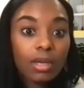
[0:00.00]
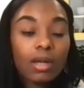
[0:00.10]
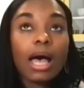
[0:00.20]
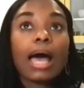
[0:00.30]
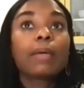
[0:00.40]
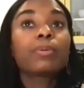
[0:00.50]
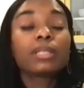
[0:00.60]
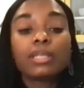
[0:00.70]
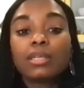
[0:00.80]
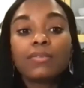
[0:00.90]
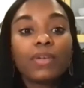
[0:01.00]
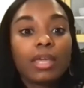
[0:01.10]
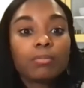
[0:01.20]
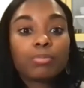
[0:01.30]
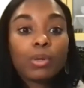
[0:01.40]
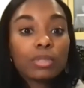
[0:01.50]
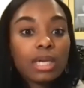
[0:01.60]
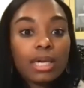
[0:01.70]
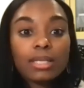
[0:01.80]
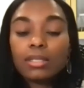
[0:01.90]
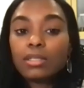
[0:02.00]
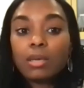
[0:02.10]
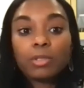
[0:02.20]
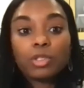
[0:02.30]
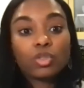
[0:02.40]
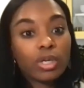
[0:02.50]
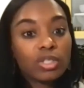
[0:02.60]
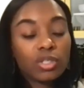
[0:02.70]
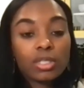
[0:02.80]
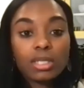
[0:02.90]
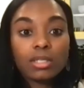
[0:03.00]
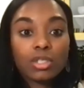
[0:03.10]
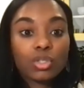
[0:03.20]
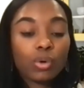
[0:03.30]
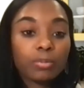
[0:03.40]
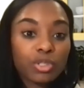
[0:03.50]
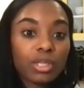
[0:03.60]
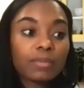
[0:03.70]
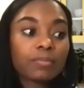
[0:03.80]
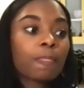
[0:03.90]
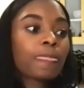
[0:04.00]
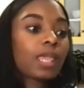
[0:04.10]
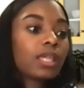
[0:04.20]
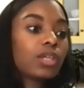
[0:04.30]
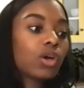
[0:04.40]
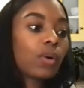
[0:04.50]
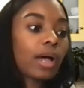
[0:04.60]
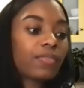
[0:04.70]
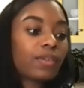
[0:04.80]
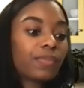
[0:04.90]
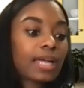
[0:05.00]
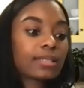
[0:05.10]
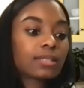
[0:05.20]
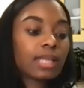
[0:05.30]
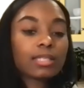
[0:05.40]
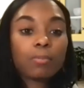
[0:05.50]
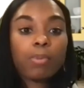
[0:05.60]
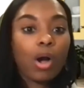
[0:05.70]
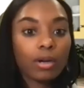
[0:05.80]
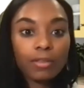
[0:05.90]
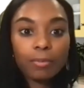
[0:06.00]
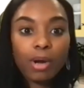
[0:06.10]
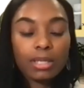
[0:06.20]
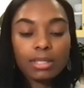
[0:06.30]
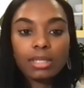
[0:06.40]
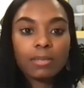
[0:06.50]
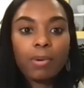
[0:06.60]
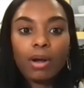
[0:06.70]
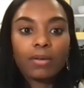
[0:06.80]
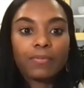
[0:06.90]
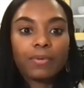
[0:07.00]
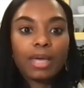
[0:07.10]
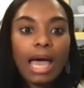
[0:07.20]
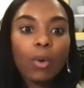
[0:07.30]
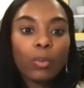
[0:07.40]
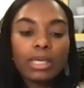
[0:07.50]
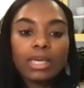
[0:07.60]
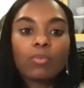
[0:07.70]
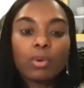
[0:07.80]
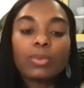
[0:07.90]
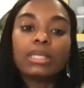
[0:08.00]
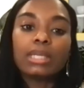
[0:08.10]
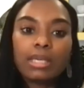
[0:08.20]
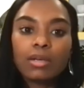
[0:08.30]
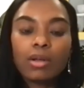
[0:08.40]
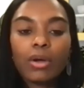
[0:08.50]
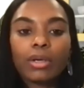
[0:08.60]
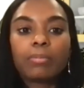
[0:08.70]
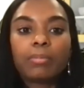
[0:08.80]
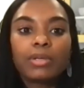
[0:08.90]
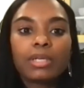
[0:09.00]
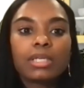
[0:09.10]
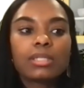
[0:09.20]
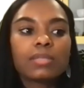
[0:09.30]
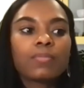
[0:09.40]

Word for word: I believe in protests and demonstrations and disruption. You know, I think that's that's a part of the process. That's a part of how we get what we need in our communities.